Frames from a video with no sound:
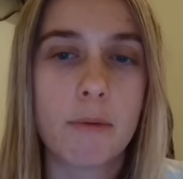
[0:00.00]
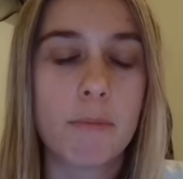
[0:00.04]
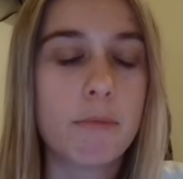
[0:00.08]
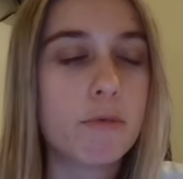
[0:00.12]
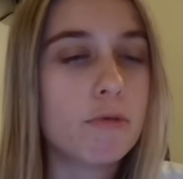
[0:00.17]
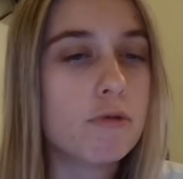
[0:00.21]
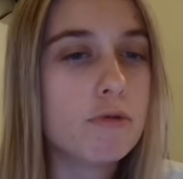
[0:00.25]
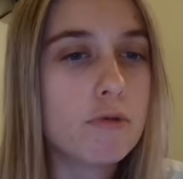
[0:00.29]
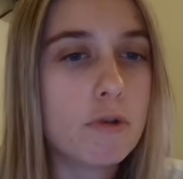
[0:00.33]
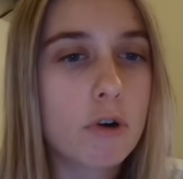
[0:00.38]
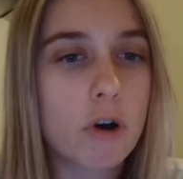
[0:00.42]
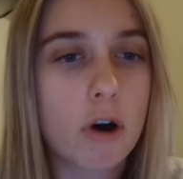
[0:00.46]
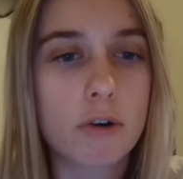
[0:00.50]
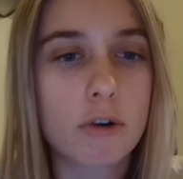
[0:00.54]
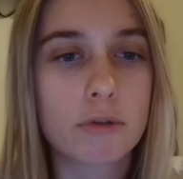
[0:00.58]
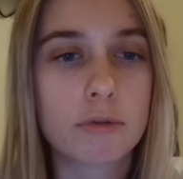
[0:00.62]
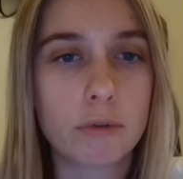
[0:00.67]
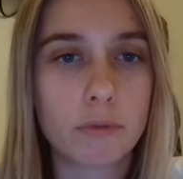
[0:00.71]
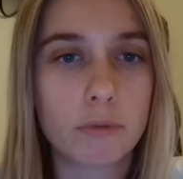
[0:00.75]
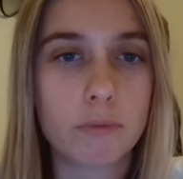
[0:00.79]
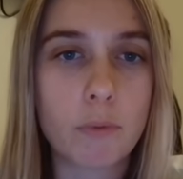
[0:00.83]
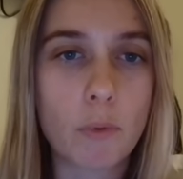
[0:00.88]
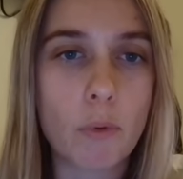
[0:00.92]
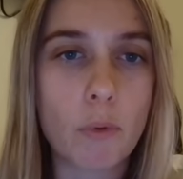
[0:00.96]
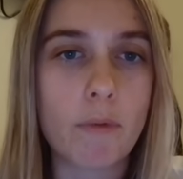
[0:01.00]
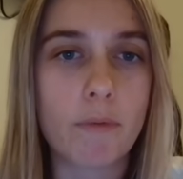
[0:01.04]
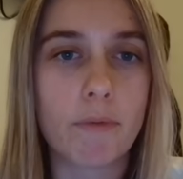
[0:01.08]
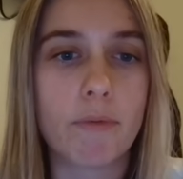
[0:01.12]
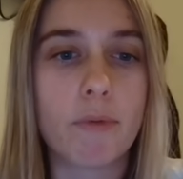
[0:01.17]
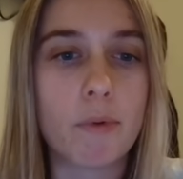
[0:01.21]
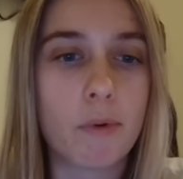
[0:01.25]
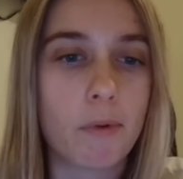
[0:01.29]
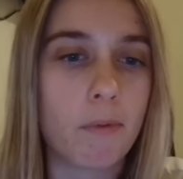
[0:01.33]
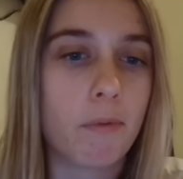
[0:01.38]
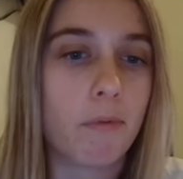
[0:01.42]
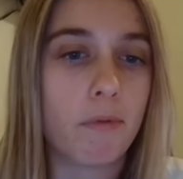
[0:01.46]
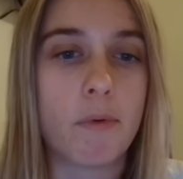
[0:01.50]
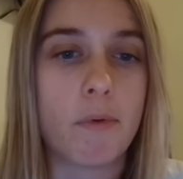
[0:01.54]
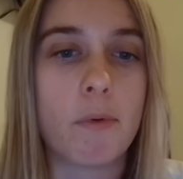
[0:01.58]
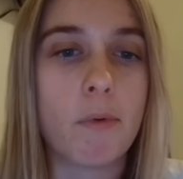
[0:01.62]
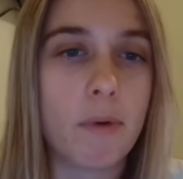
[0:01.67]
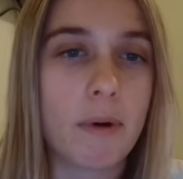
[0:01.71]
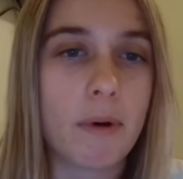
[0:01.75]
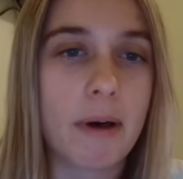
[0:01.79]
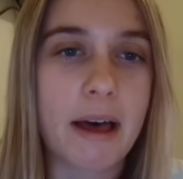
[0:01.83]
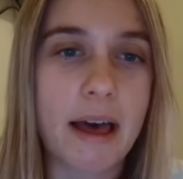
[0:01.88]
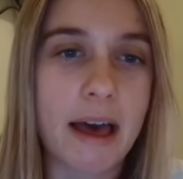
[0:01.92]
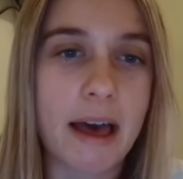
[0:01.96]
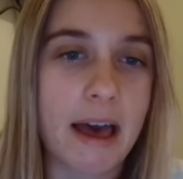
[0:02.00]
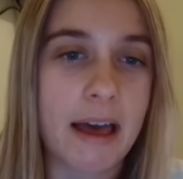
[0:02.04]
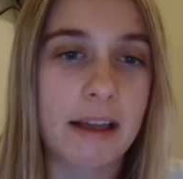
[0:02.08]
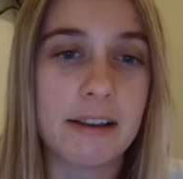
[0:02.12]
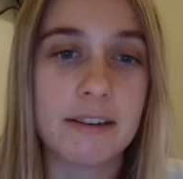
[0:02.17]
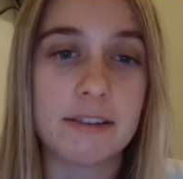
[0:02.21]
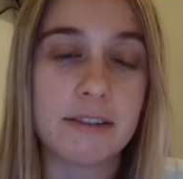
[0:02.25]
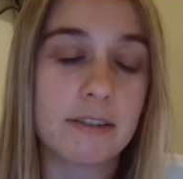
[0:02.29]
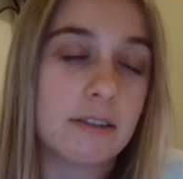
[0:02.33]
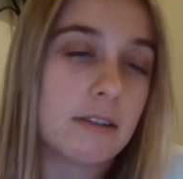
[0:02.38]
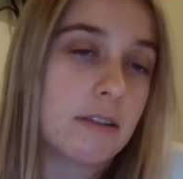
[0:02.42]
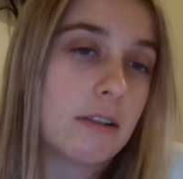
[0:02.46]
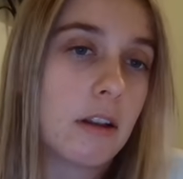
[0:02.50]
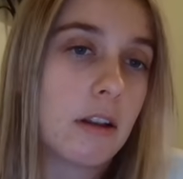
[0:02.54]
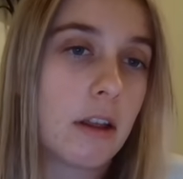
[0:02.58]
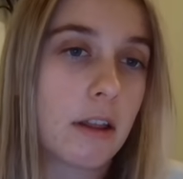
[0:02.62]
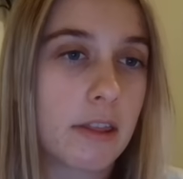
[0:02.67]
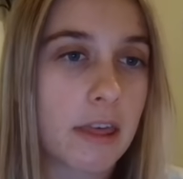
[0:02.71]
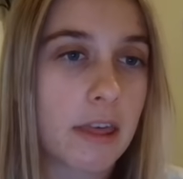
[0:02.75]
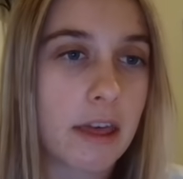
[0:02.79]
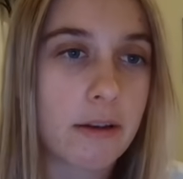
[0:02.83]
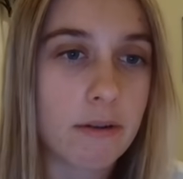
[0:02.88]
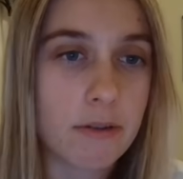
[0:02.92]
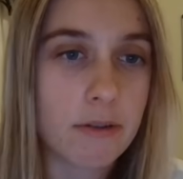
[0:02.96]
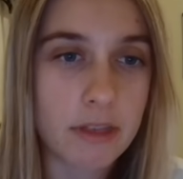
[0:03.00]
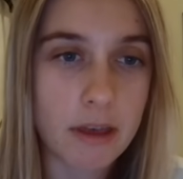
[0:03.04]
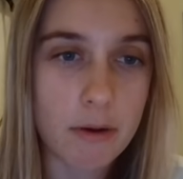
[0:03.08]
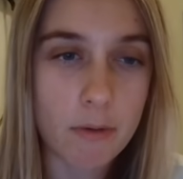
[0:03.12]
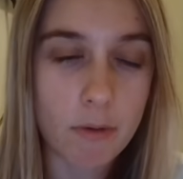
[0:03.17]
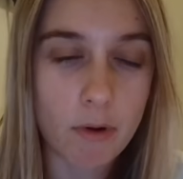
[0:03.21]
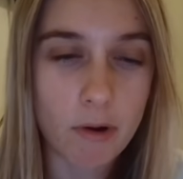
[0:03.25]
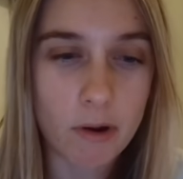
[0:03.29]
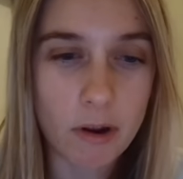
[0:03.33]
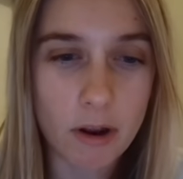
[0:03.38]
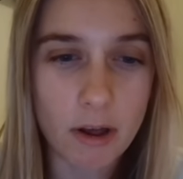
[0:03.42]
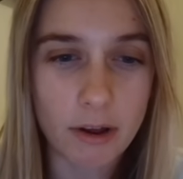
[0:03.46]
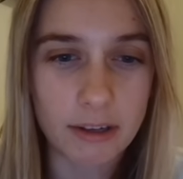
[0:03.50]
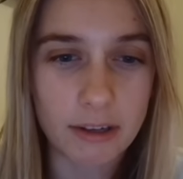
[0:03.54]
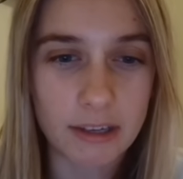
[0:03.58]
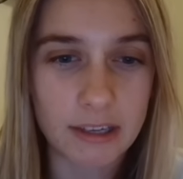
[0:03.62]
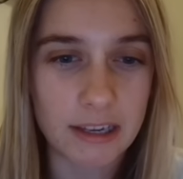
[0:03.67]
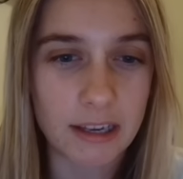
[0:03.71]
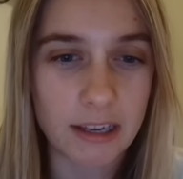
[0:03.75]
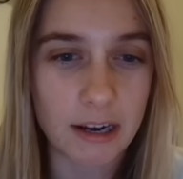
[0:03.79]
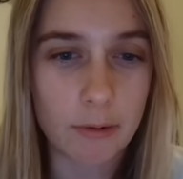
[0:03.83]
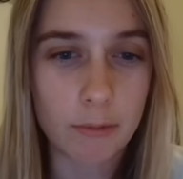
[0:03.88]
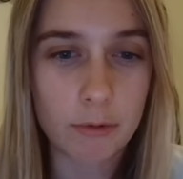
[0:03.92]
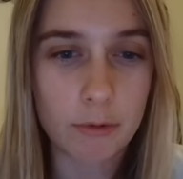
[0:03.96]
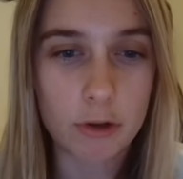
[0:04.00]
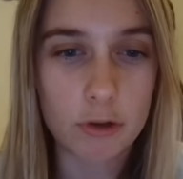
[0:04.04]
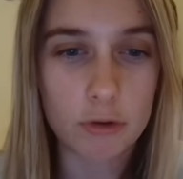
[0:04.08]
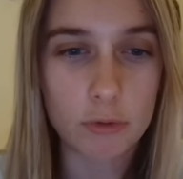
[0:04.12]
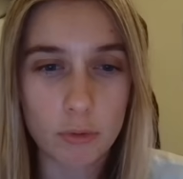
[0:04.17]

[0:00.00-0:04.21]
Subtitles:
But Newcastle fought and fought and fought, and they were unlucky. And I want to